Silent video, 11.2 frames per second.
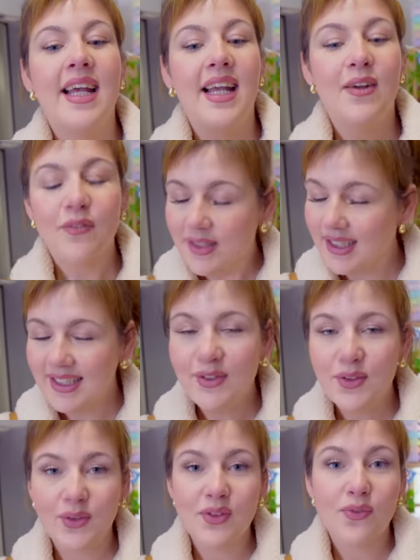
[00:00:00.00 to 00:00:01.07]
It really
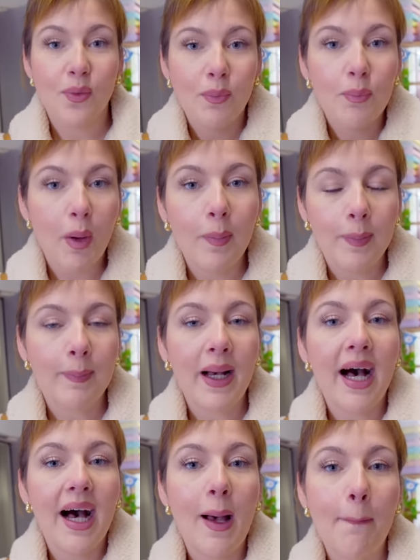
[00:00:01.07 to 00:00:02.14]
does, from the bottom of my
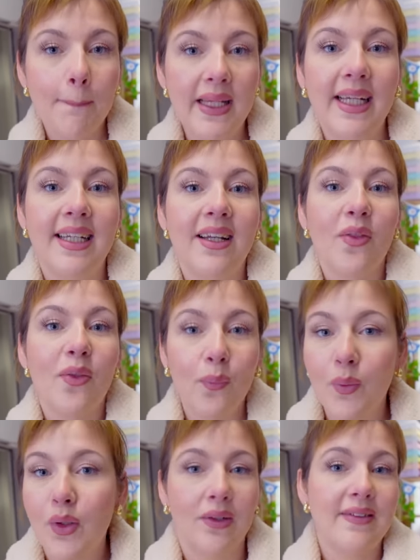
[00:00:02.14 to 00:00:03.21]
heart, mean the
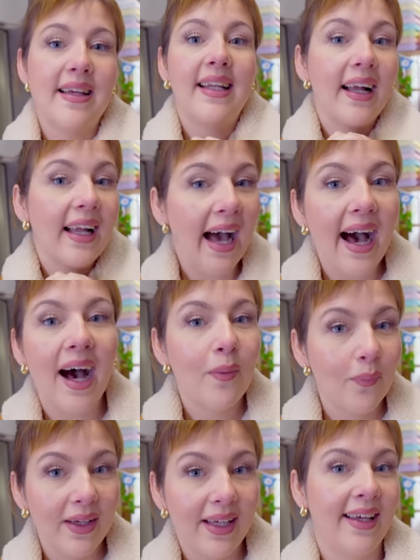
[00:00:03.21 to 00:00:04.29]
world. And I can't
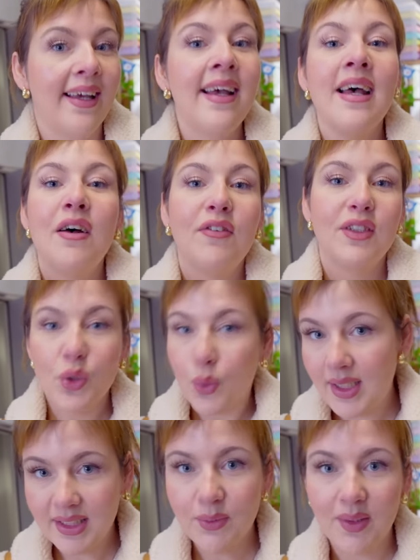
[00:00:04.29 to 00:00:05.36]
wait for
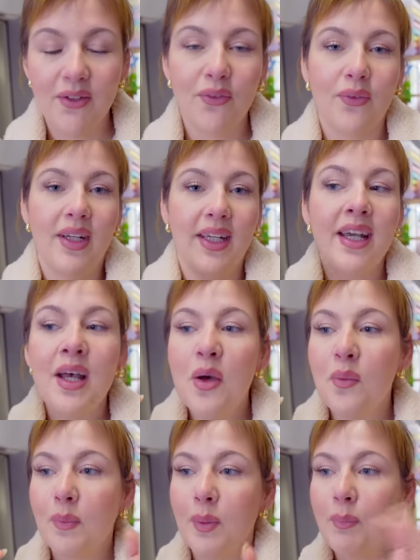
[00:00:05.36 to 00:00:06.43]
2023
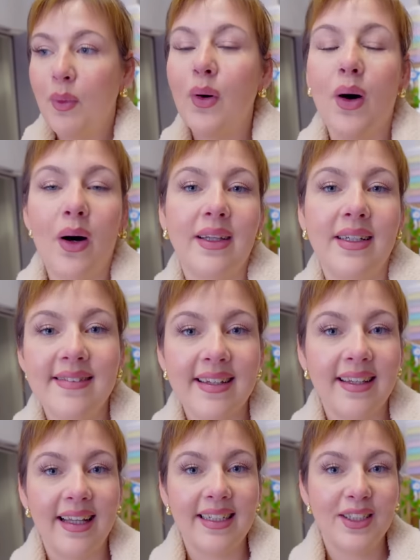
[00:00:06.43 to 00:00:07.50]
when we put all these
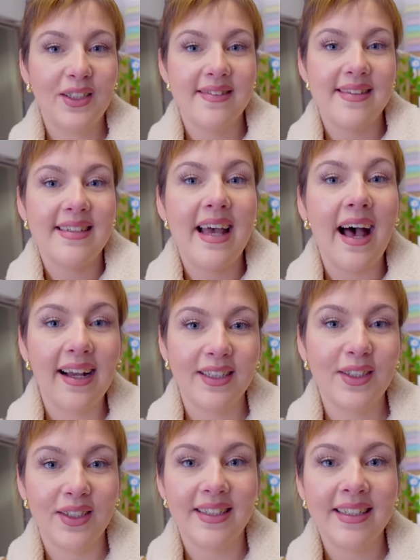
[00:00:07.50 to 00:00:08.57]
collections into
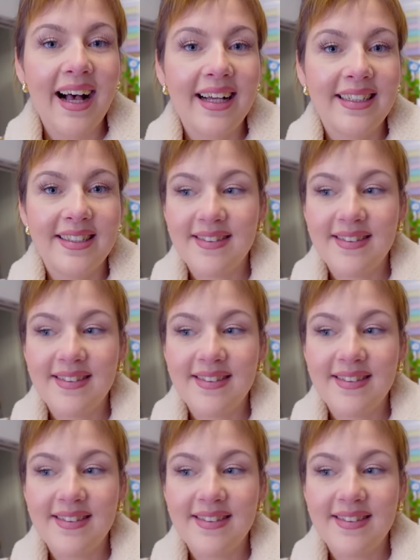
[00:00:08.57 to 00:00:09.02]
action and